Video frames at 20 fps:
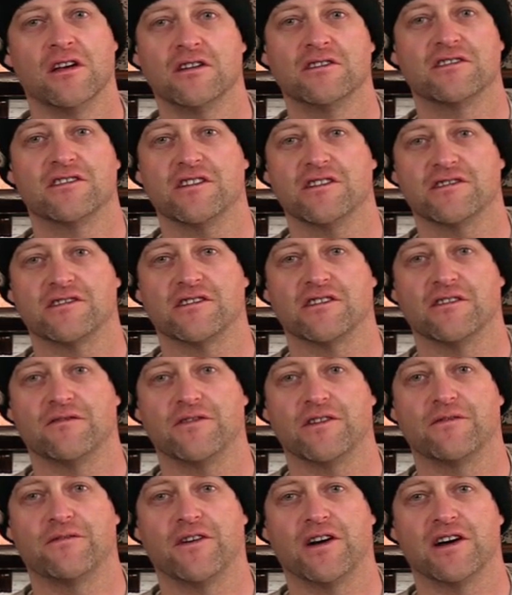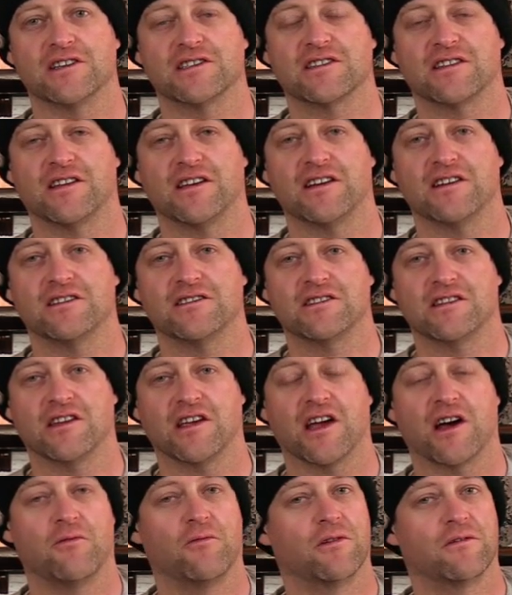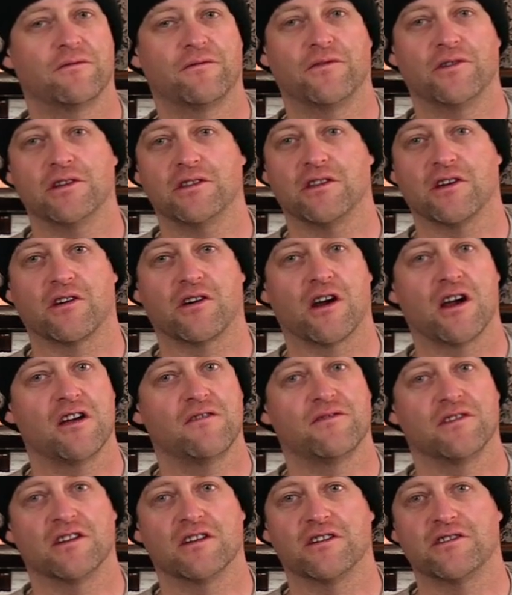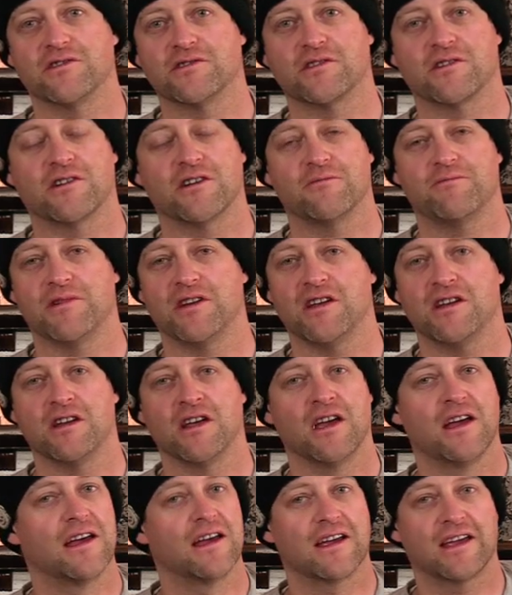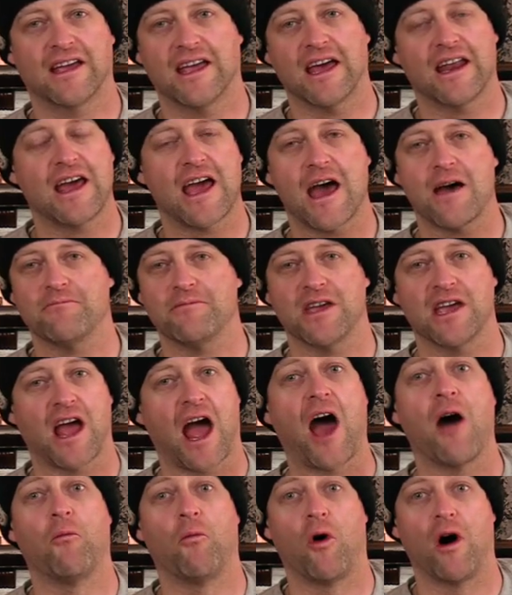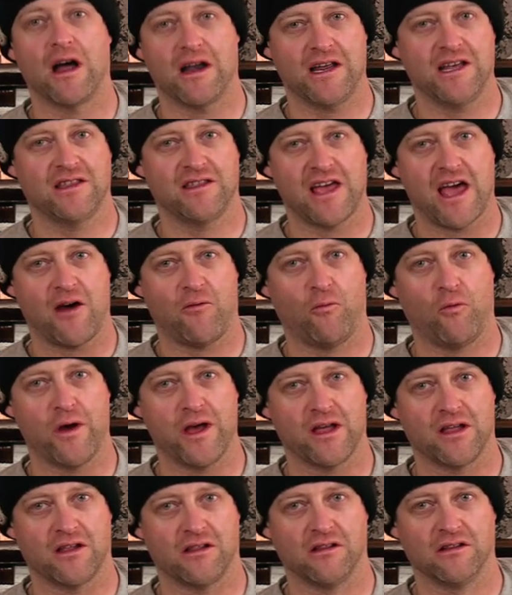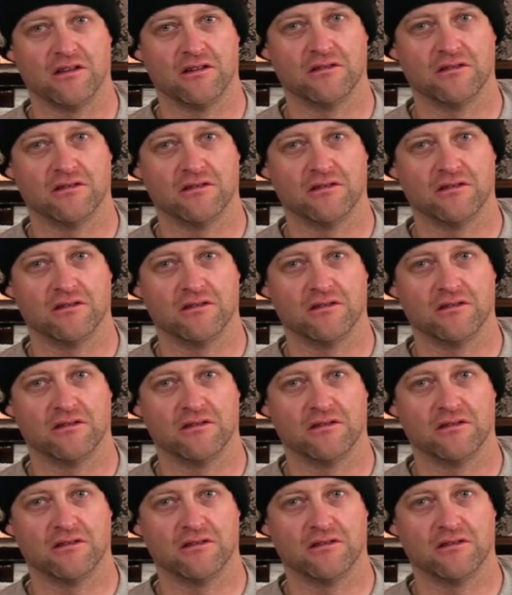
Seriously, if you're fossilized and you got 1 foot in the grave and the other's creeping in, get at me. I want in that will.